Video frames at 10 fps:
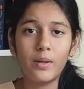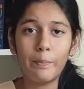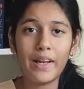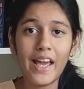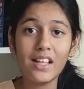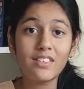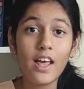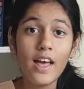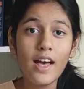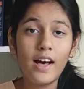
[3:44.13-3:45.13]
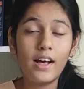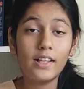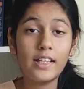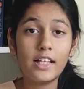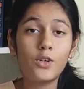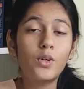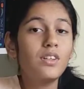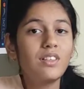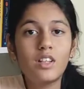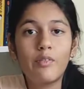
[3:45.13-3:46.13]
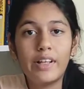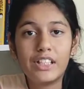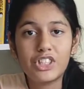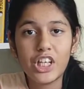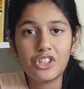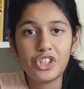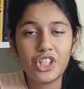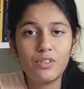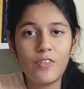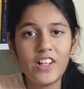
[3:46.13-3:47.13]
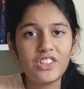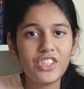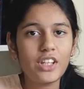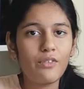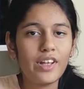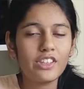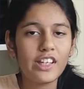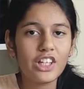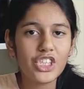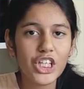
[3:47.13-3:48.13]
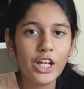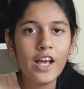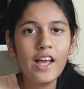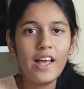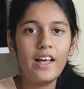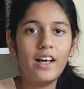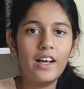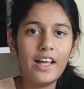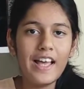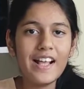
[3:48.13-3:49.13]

the place uh, they don't see the way station waste the way station uh,